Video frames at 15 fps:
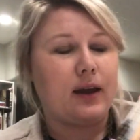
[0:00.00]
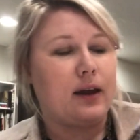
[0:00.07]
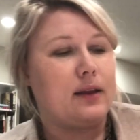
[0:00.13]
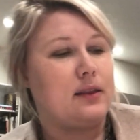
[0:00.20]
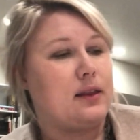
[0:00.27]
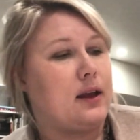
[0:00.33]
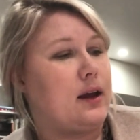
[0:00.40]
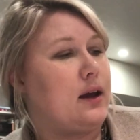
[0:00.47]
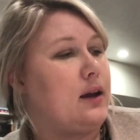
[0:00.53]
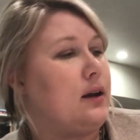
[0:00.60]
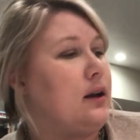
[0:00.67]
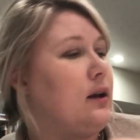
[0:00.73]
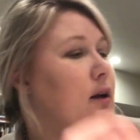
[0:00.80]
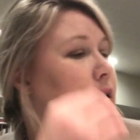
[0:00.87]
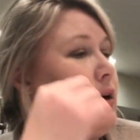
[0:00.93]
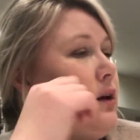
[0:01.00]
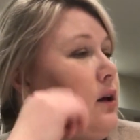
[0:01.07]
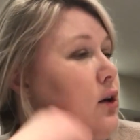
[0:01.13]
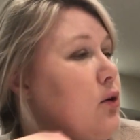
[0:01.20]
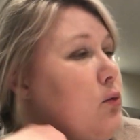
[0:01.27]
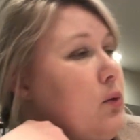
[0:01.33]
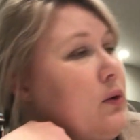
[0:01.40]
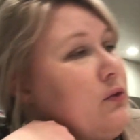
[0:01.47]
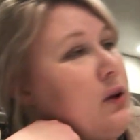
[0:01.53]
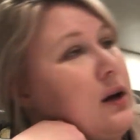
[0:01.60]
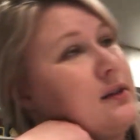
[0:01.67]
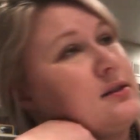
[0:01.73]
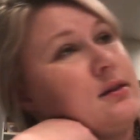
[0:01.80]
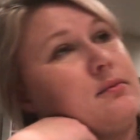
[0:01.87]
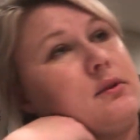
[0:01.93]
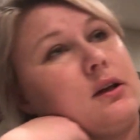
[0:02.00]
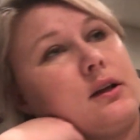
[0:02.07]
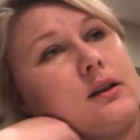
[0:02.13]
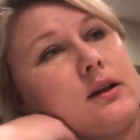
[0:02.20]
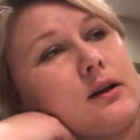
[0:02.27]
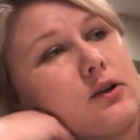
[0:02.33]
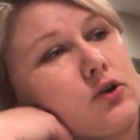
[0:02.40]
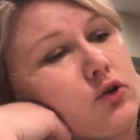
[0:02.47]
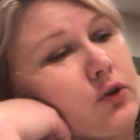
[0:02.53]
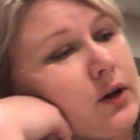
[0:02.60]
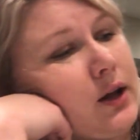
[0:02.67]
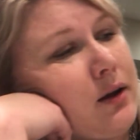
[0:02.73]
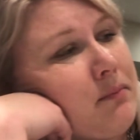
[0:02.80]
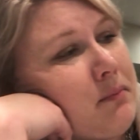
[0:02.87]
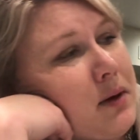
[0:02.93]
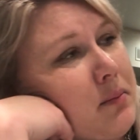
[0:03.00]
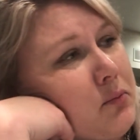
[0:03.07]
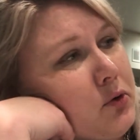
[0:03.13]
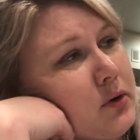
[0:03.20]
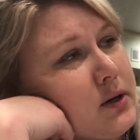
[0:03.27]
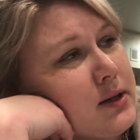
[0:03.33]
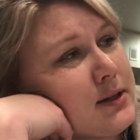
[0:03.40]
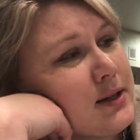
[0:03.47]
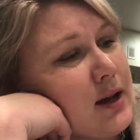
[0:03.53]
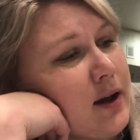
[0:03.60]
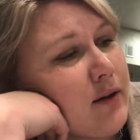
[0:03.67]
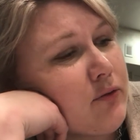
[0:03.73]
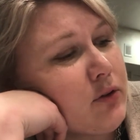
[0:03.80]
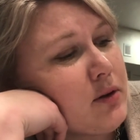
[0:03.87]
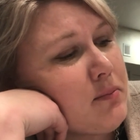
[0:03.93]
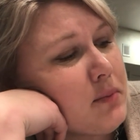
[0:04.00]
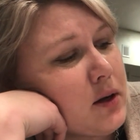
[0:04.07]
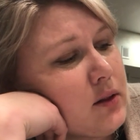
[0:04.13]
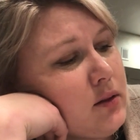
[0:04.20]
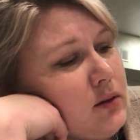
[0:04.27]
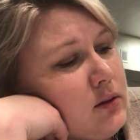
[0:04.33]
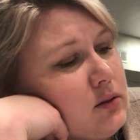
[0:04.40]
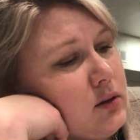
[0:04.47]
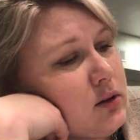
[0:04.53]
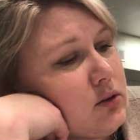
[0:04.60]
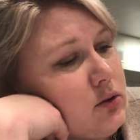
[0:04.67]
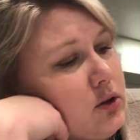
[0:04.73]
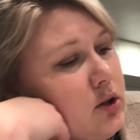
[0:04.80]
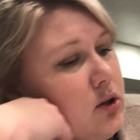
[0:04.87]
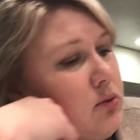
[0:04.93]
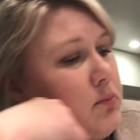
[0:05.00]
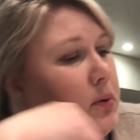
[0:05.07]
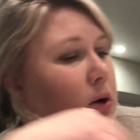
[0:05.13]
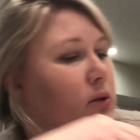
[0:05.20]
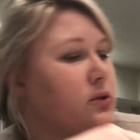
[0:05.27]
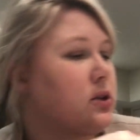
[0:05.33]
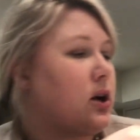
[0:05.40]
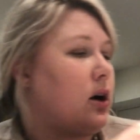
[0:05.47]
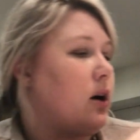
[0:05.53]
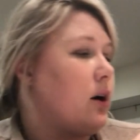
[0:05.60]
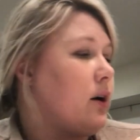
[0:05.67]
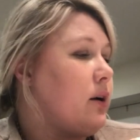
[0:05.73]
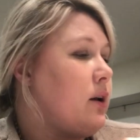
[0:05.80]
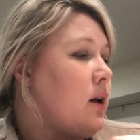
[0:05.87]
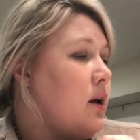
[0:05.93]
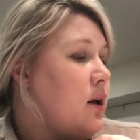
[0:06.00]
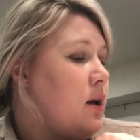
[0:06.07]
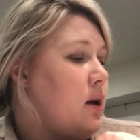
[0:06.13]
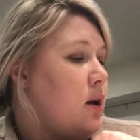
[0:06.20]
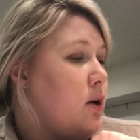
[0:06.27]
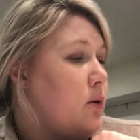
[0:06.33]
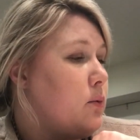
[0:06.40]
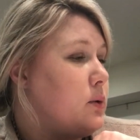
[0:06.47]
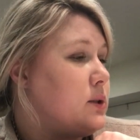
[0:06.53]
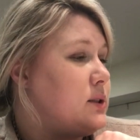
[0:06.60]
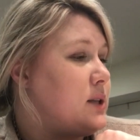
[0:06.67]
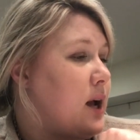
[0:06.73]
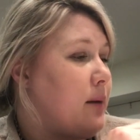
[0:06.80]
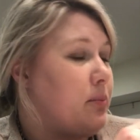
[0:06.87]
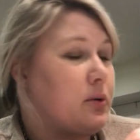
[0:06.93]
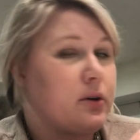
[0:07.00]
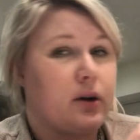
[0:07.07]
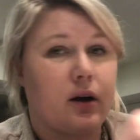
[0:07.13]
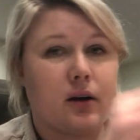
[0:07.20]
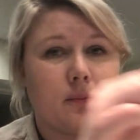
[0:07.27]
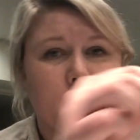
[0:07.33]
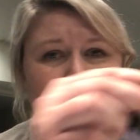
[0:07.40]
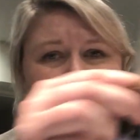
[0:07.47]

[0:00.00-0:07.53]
And then we've got something that create memories every month, little cute postcard with Dapper Dog